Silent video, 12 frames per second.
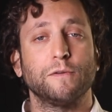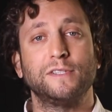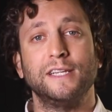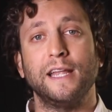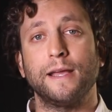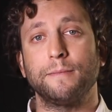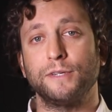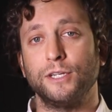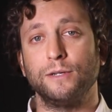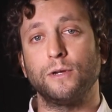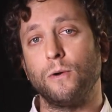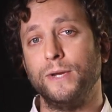So today I'm
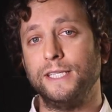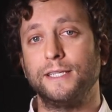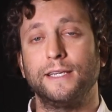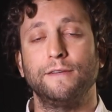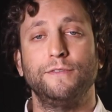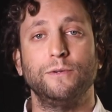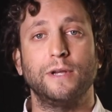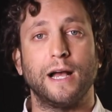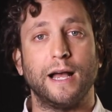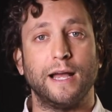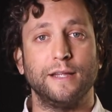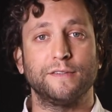going to give you
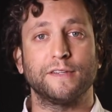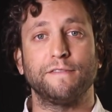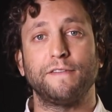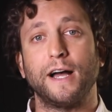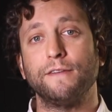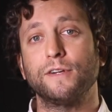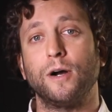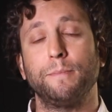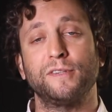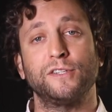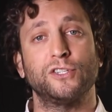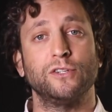guys five
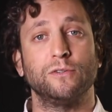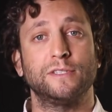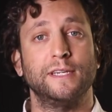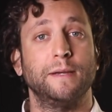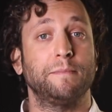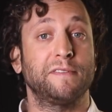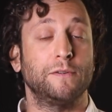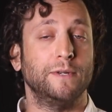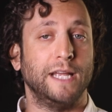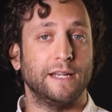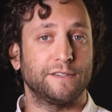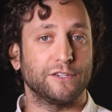compositional tips
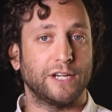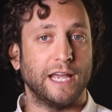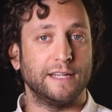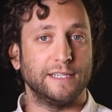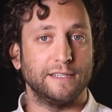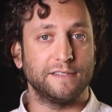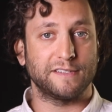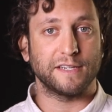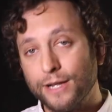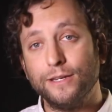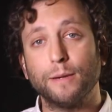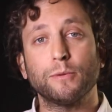to enhance your
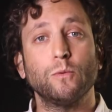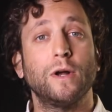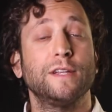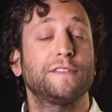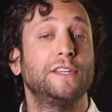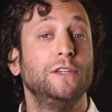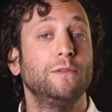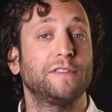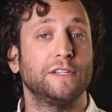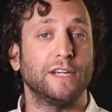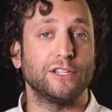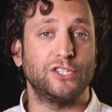candids. Number one is to
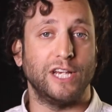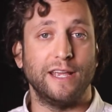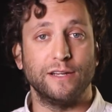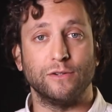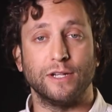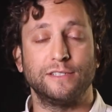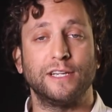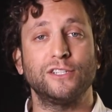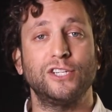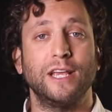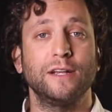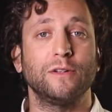use a Dutch angle. A
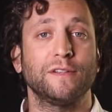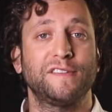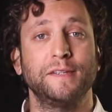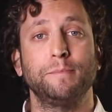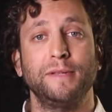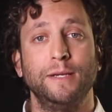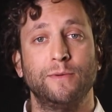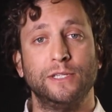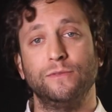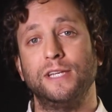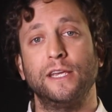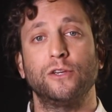Dutch angle is simply
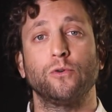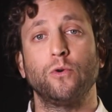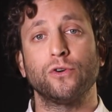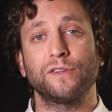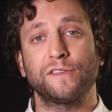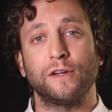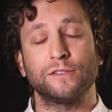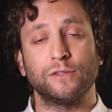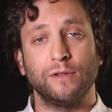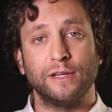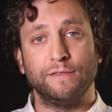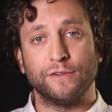when you take your
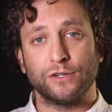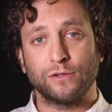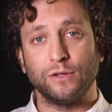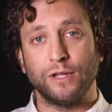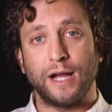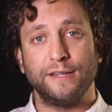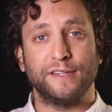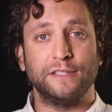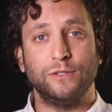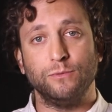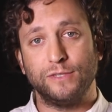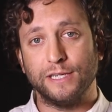horizontal and vertical lines
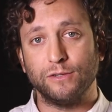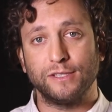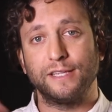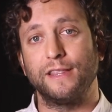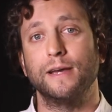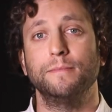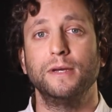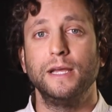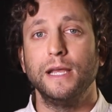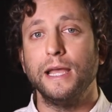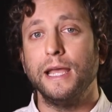and you tilt them.